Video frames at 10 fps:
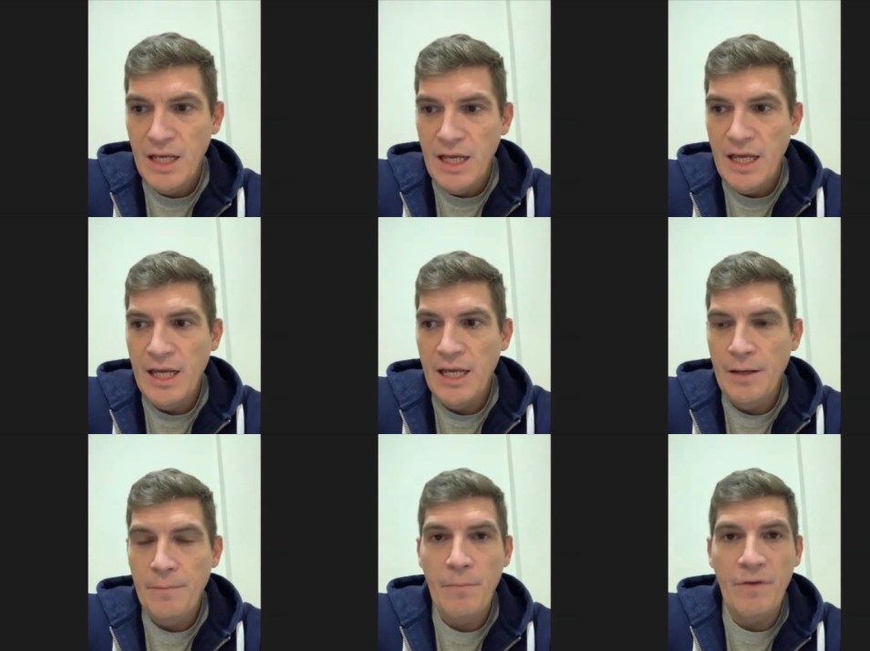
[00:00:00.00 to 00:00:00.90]

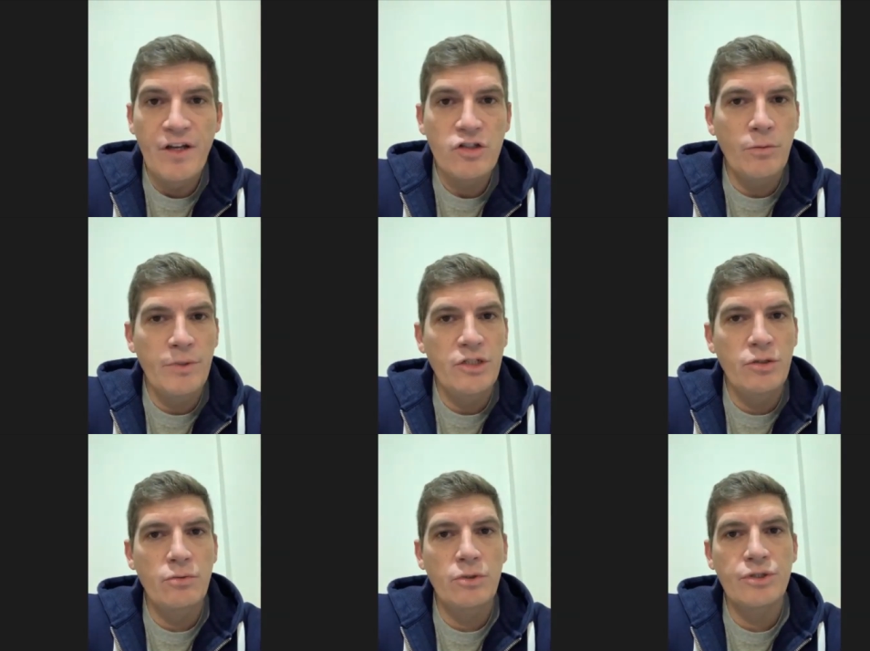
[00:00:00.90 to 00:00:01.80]
Um, my first
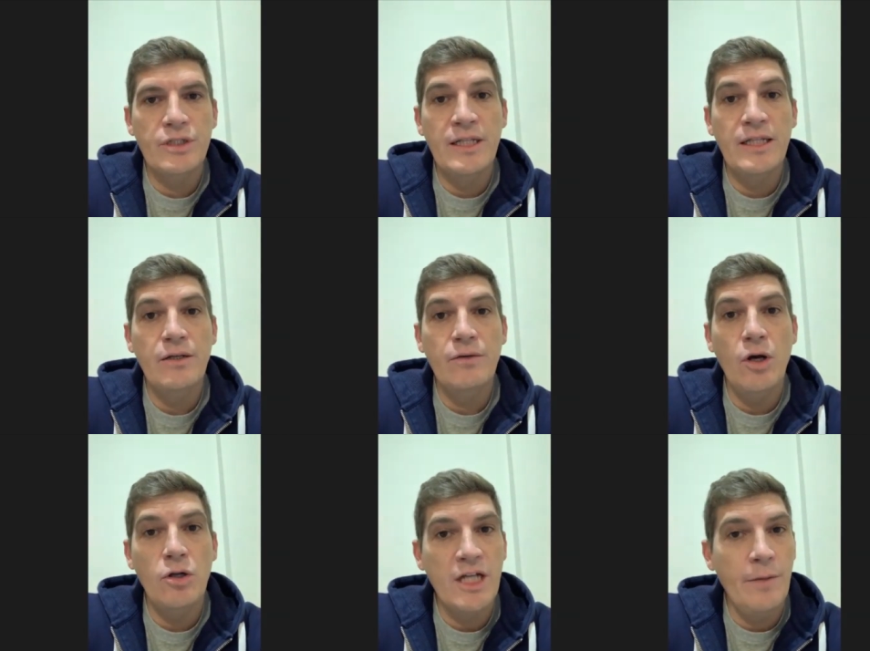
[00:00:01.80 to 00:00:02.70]
competition was in the
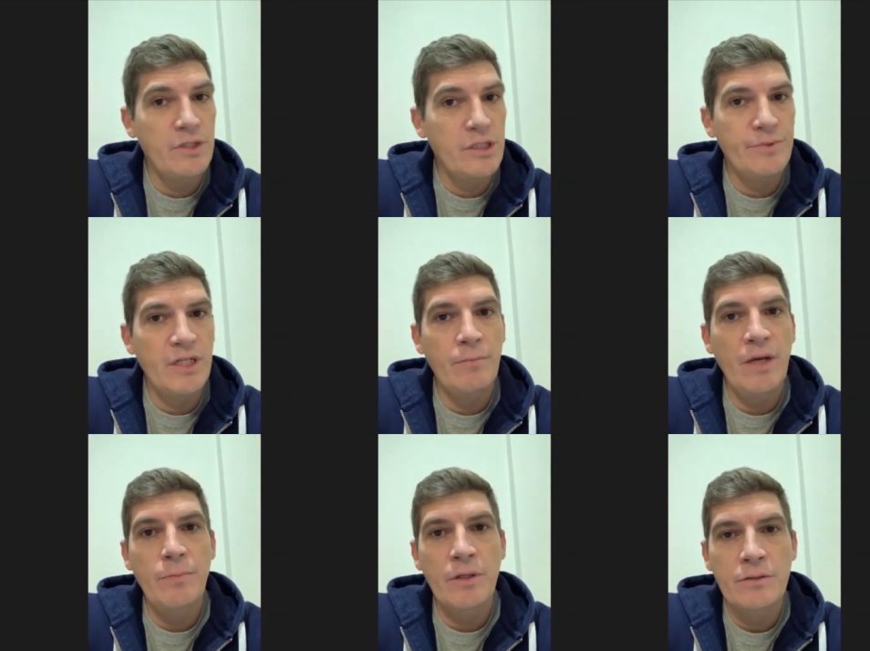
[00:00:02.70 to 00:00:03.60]
World Championships in
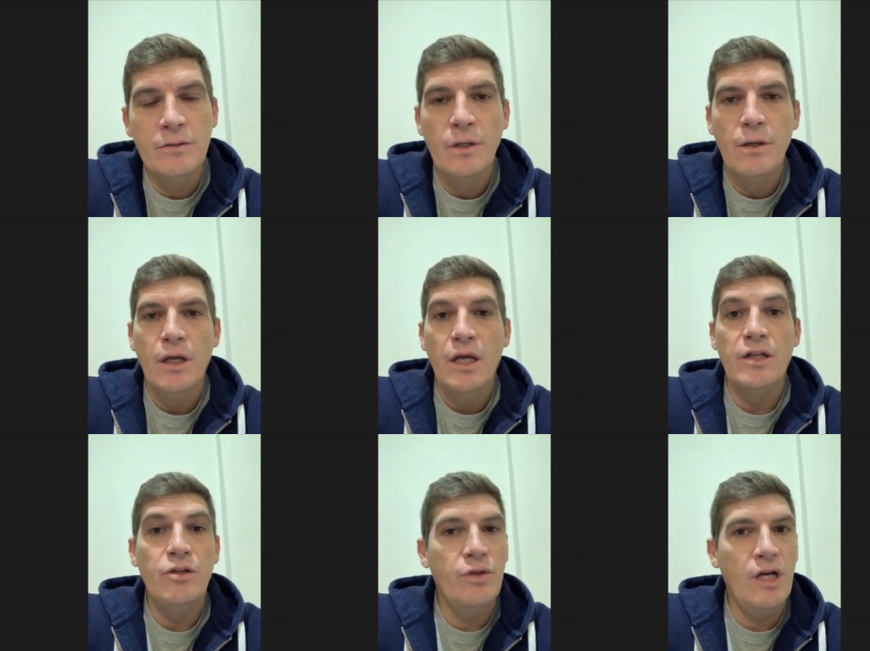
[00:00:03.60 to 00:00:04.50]
Melbourne
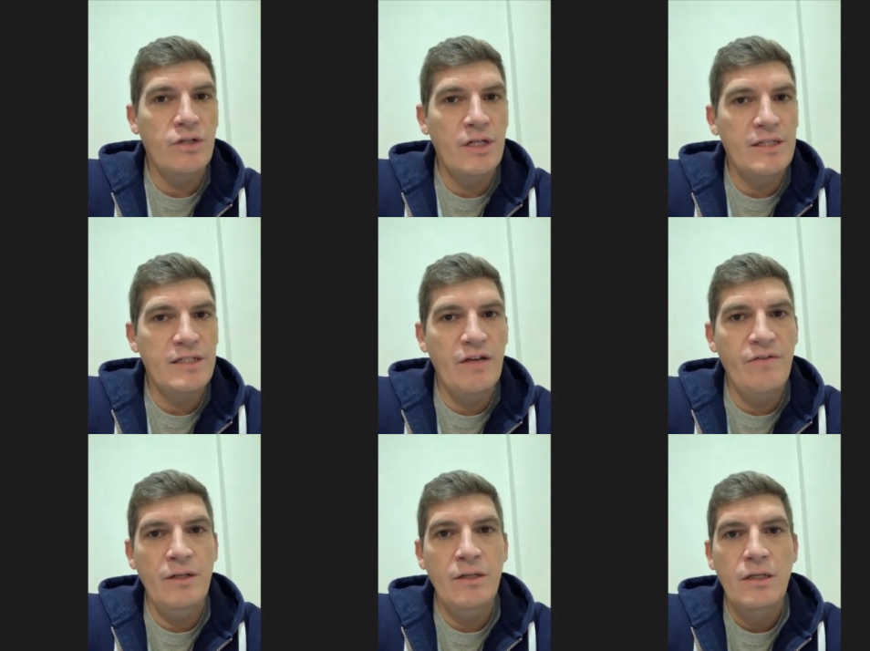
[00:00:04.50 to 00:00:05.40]
in
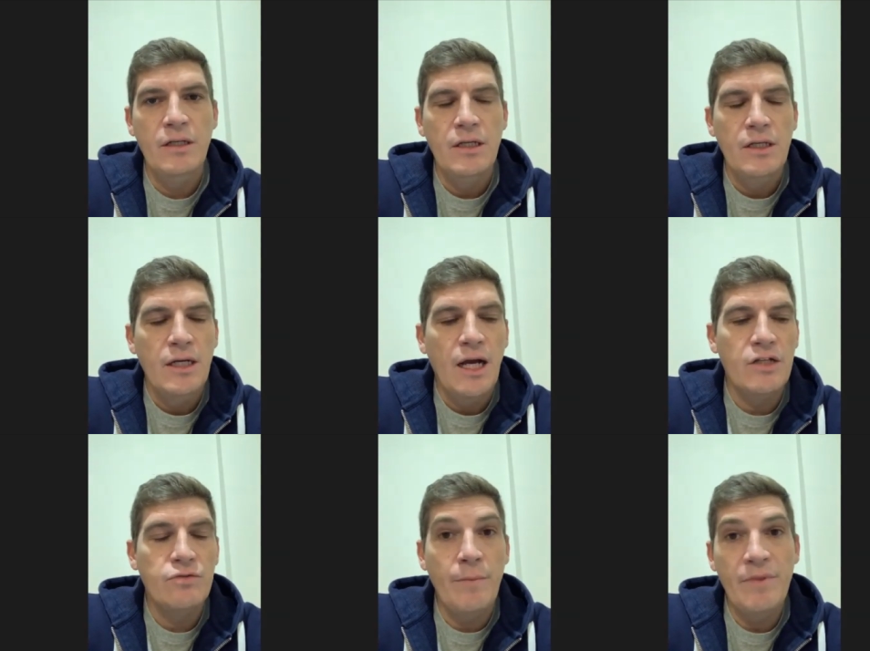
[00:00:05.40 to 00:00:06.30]
2007. I
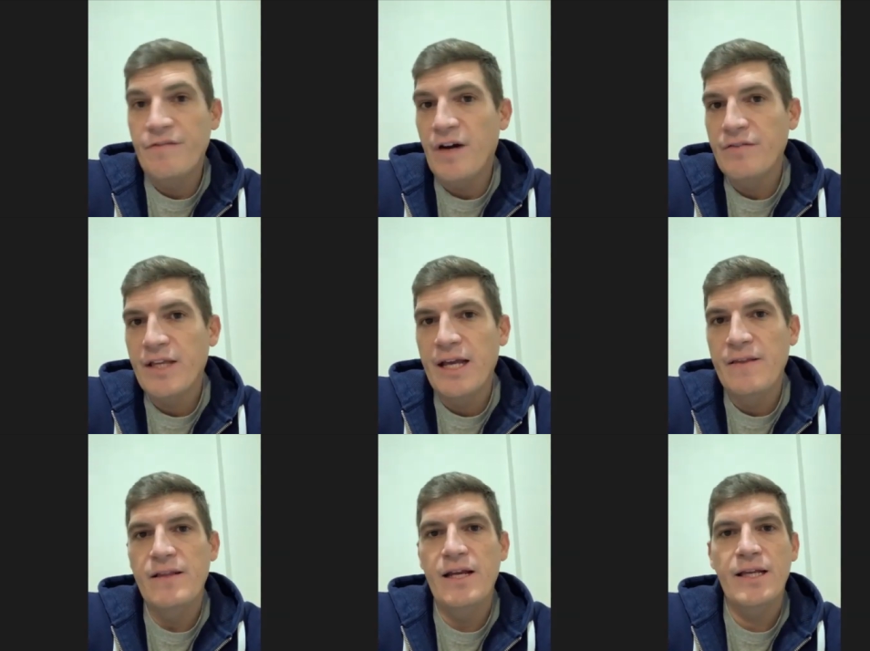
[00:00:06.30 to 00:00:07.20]
swam the 5K
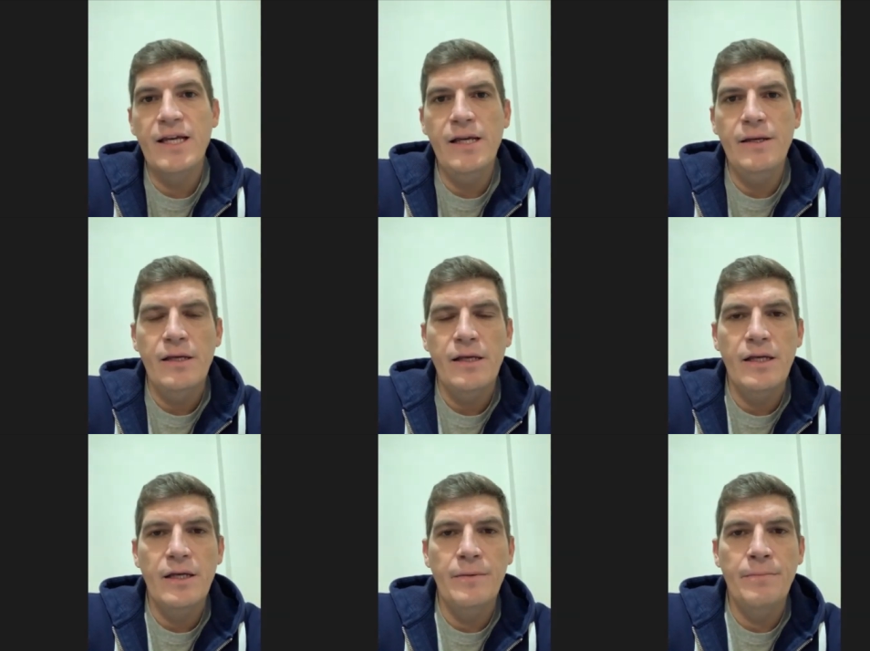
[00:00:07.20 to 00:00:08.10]
and the 10K.
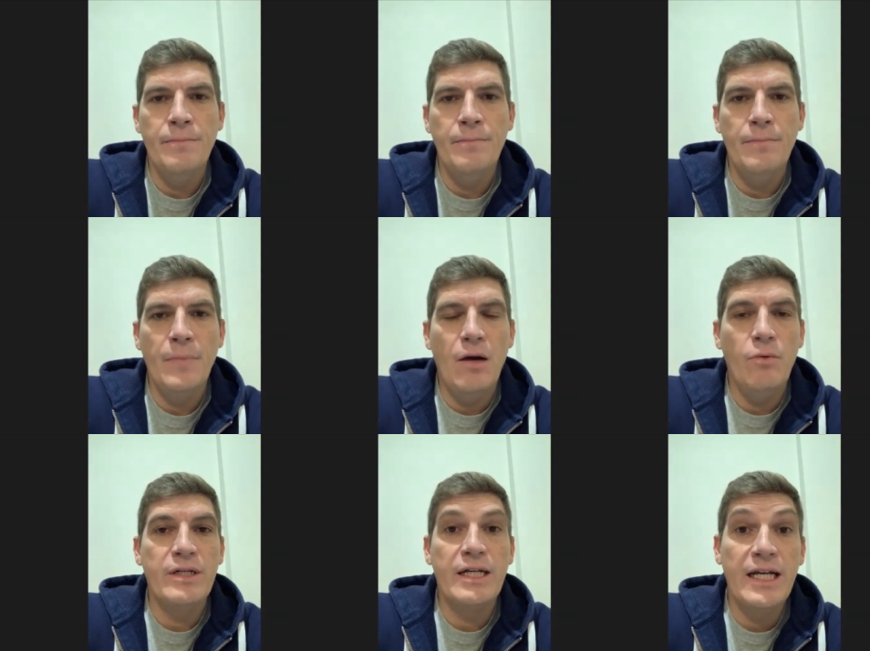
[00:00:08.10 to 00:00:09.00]
Um, I
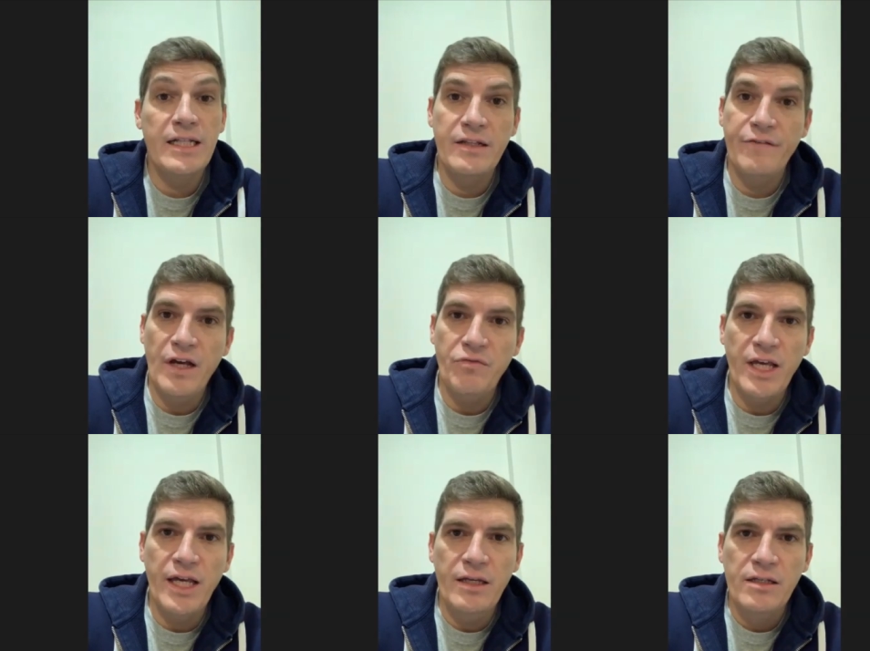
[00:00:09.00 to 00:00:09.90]
went great in the
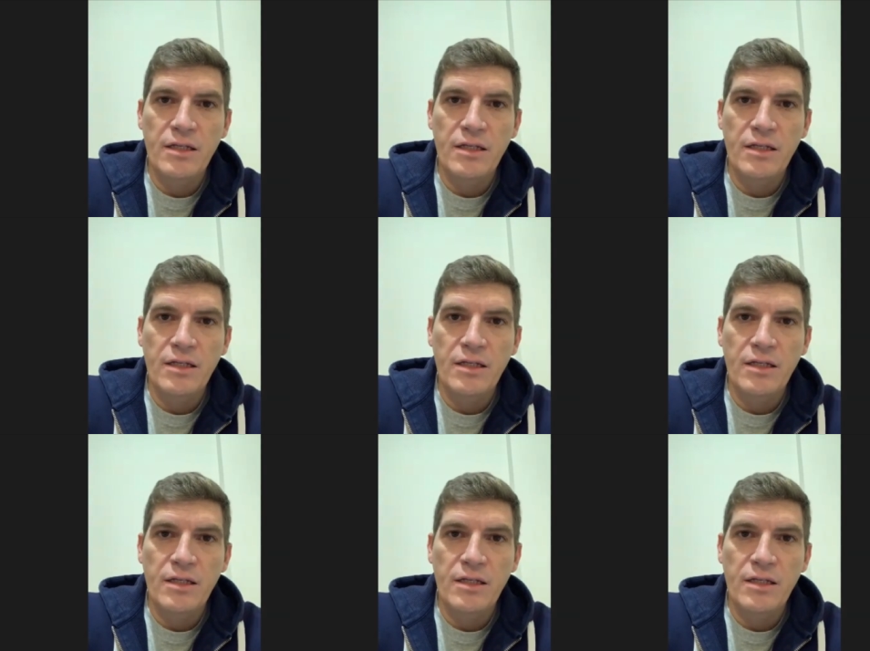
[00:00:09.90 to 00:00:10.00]
5K.